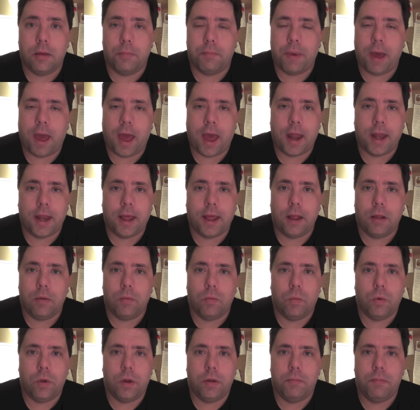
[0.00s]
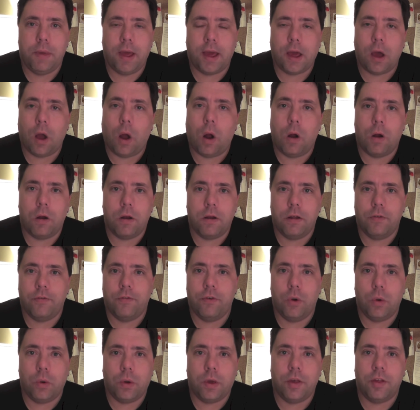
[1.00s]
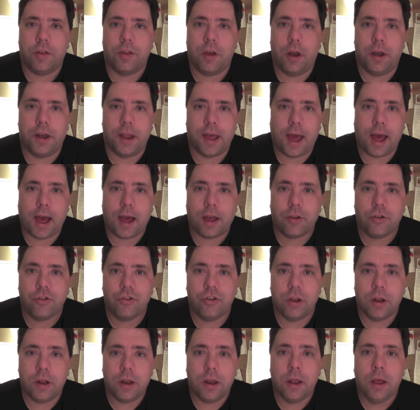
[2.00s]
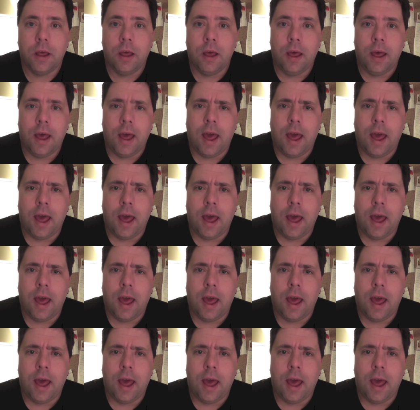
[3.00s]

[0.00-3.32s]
The panning would make it hard to focus on the action,